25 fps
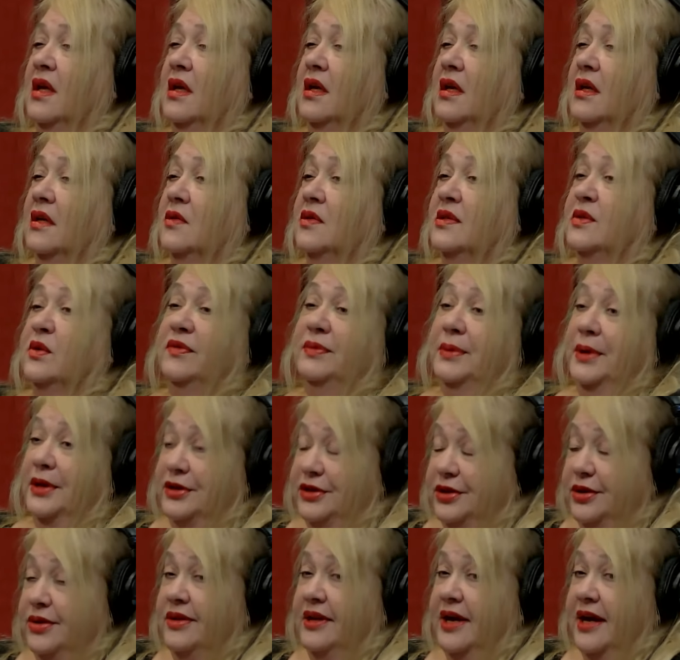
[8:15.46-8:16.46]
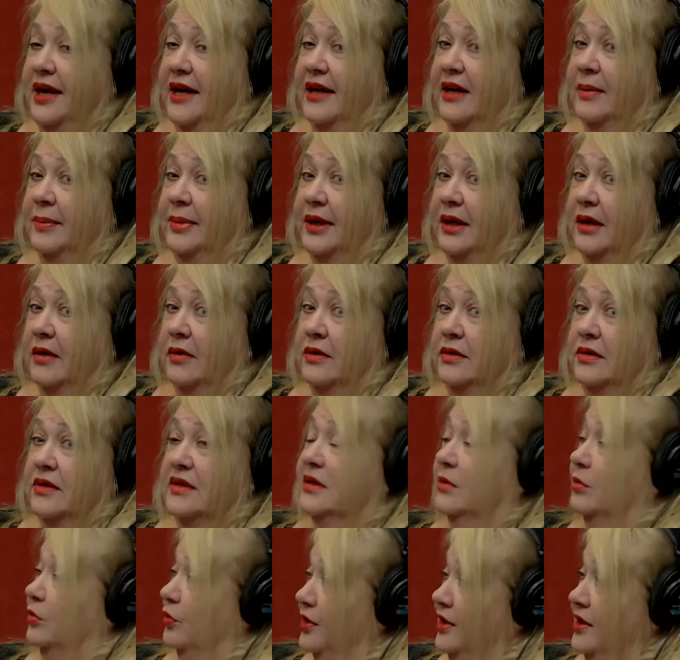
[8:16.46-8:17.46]
I said, I'm going to do that. I'm going to go do
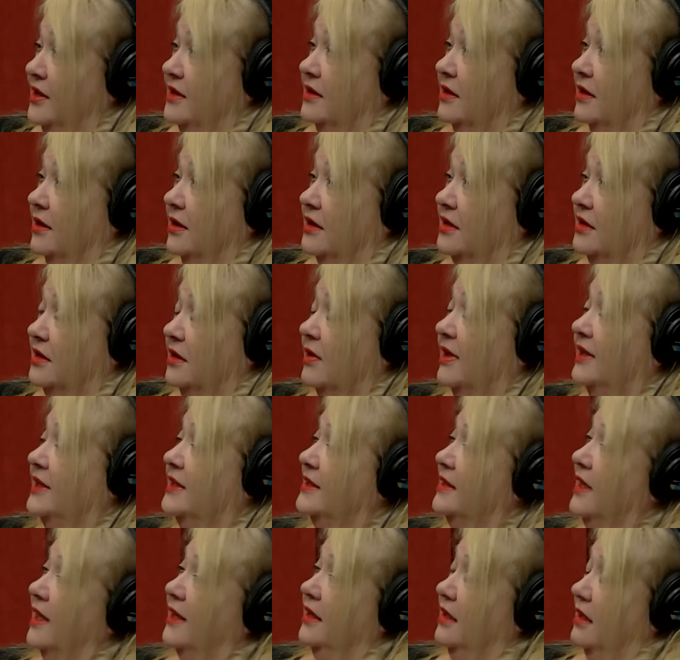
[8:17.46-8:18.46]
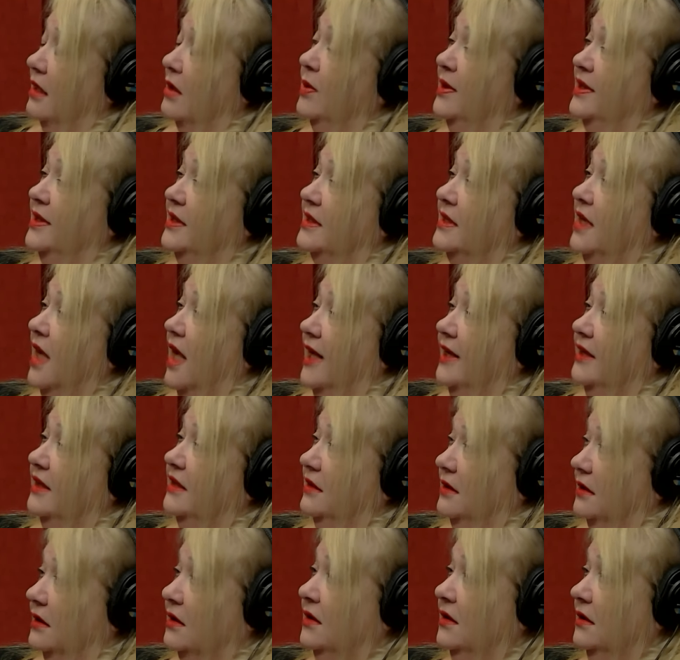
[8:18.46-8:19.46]
some research. So I decided to go inside
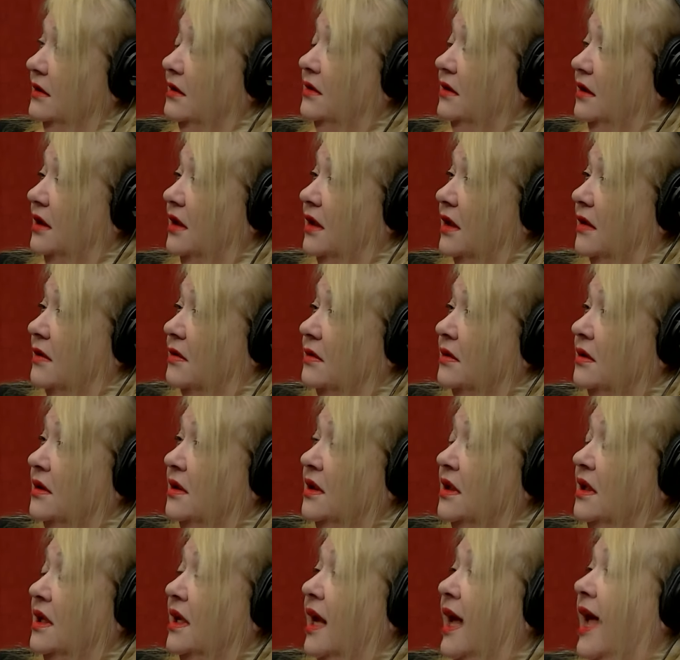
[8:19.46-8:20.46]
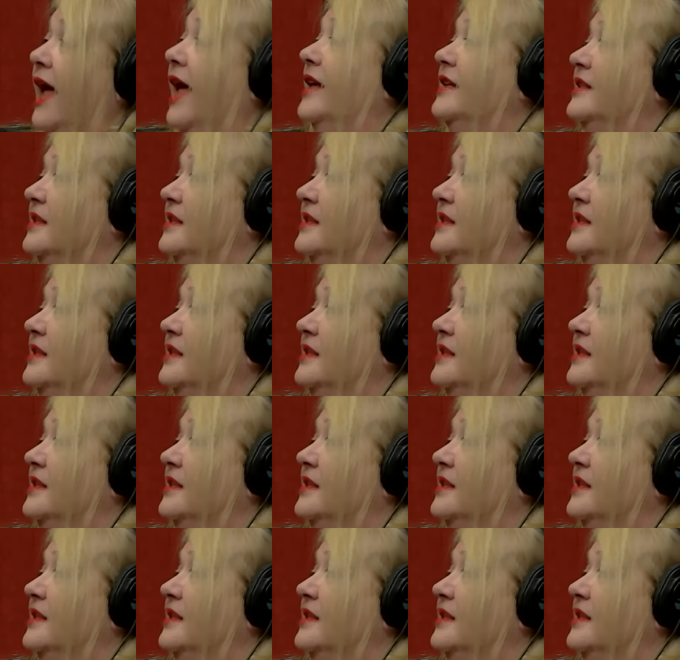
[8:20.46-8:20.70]
to, you know, ask